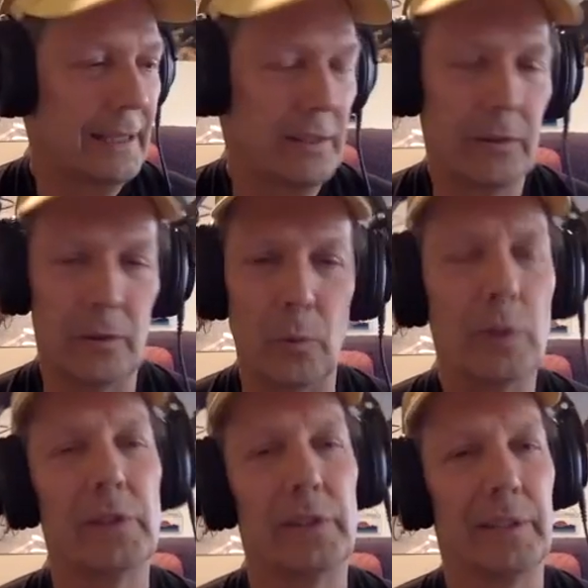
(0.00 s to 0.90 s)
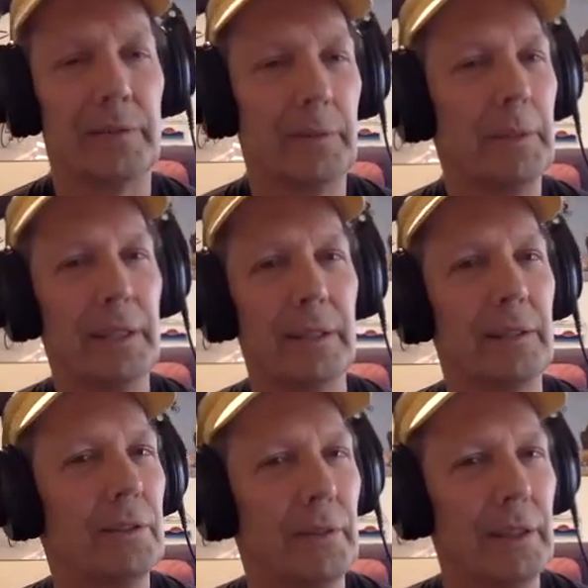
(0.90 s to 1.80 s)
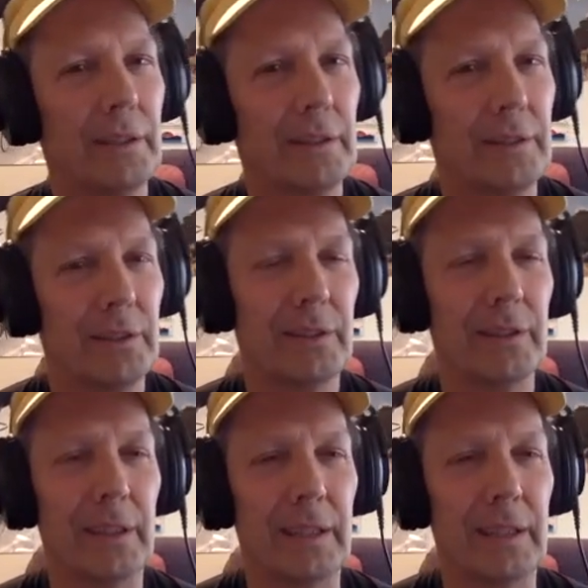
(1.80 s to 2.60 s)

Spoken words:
the worst thing for me on a trail, Justin.